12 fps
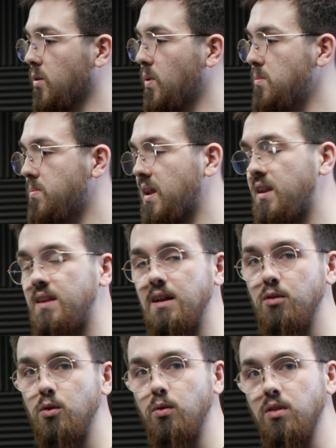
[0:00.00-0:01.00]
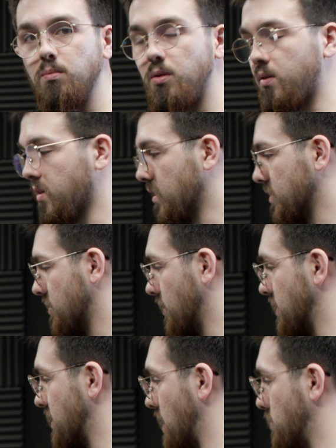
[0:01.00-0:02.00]
when Ben and Dan are recording the podcast on
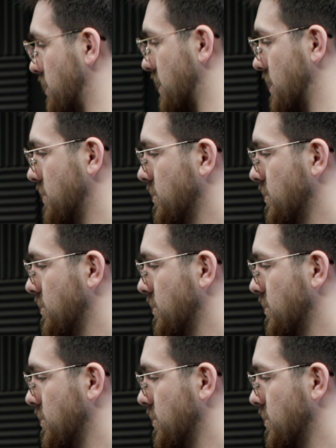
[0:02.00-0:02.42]
the table here,